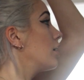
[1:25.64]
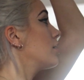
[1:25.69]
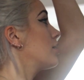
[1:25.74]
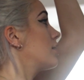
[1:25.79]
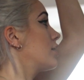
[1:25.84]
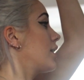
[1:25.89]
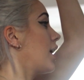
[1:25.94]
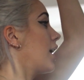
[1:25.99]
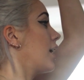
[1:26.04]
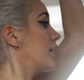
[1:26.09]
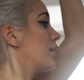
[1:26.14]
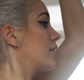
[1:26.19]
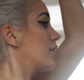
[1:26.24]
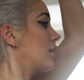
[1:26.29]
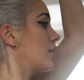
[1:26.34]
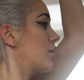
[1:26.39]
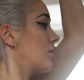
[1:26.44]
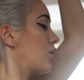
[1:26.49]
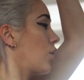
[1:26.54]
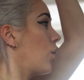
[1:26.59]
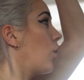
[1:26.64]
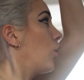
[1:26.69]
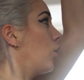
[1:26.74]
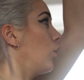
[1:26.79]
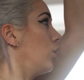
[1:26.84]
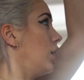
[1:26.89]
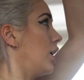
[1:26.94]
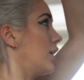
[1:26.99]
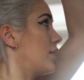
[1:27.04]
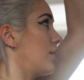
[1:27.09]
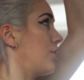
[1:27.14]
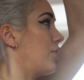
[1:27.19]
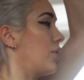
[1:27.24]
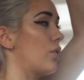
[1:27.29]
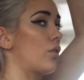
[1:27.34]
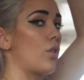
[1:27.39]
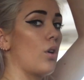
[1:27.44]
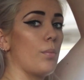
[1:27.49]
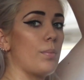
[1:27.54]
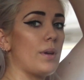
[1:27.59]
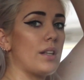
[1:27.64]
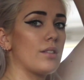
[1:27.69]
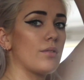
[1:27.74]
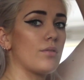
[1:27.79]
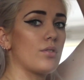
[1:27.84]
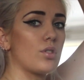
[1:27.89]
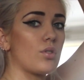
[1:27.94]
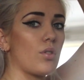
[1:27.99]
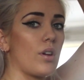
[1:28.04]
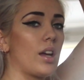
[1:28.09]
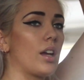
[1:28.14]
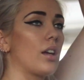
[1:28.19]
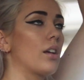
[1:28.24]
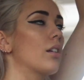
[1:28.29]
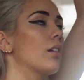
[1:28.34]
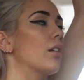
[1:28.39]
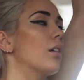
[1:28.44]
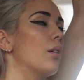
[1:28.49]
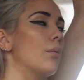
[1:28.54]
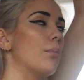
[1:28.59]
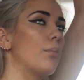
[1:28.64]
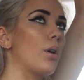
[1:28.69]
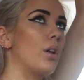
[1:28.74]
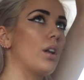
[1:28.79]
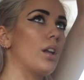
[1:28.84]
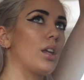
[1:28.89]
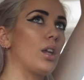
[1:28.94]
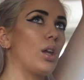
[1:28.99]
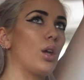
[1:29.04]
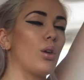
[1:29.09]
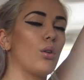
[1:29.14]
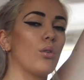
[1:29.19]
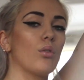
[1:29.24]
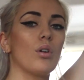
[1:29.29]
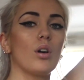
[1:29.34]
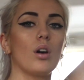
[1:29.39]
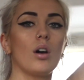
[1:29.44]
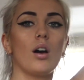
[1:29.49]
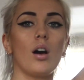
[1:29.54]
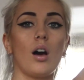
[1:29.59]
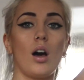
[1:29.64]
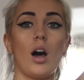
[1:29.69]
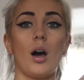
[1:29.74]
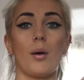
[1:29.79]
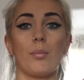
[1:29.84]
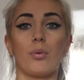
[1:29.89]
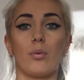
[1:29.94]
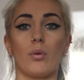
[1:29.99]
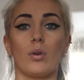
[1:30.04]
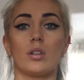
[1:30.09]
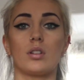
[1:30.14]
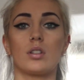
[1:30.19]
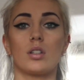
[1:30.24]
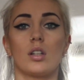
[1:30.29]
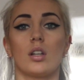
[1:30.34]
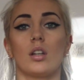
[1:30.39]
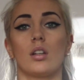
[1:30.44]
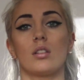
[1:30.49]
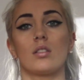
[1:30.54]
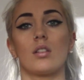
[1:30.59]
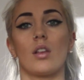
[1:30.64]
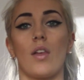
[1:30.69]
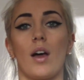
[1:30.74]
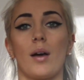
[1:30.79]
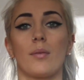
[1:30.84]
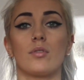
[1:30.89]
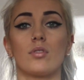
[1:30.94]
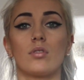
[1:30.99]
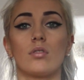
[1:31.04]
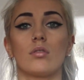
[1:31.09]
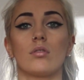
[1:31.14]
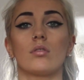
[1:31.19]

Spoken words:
stand tall as if you've got a piece of string pulling you upward, so that